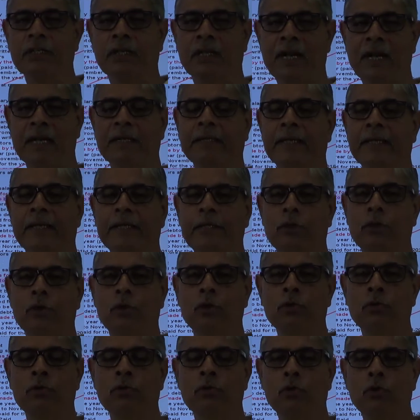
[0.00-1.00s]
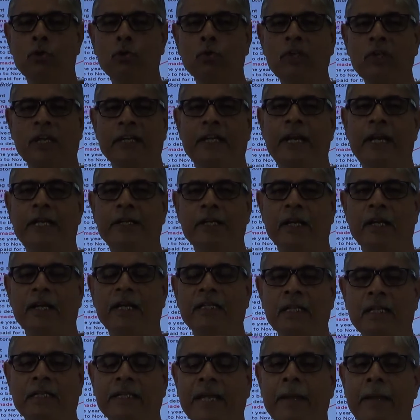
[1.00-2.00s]
granted to the debtor
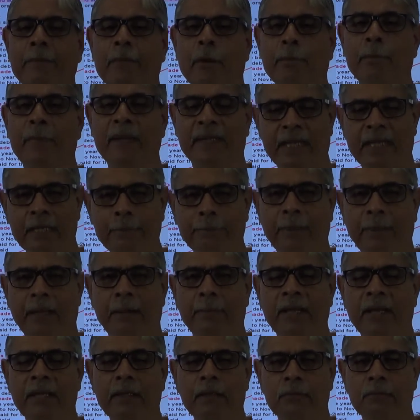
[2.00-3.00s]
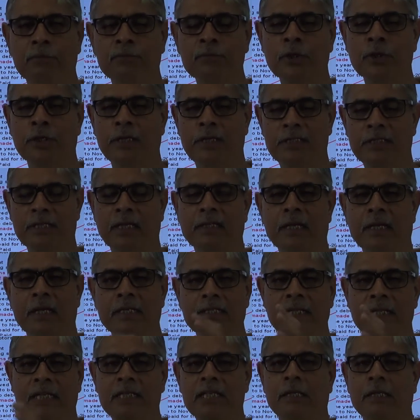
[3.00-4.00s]
at the time of making payment. It's a
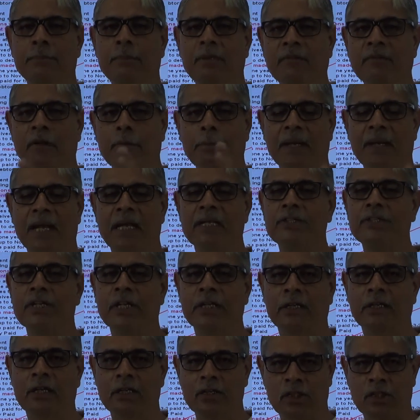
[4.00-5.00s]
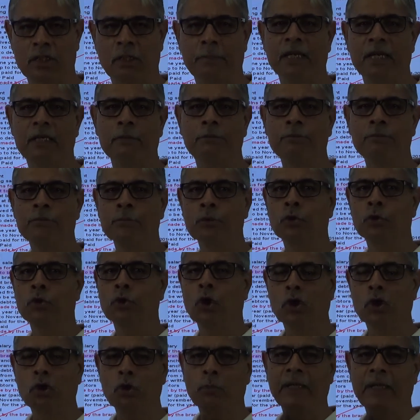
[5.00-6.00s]
transaction between branch and customer
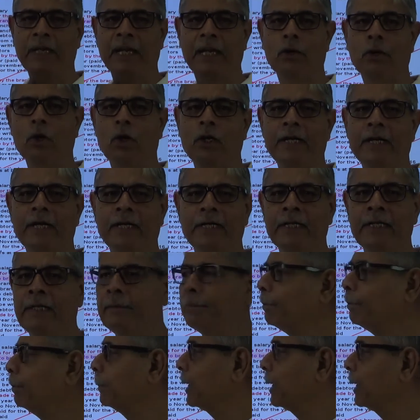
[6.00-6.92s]
not to be recorded in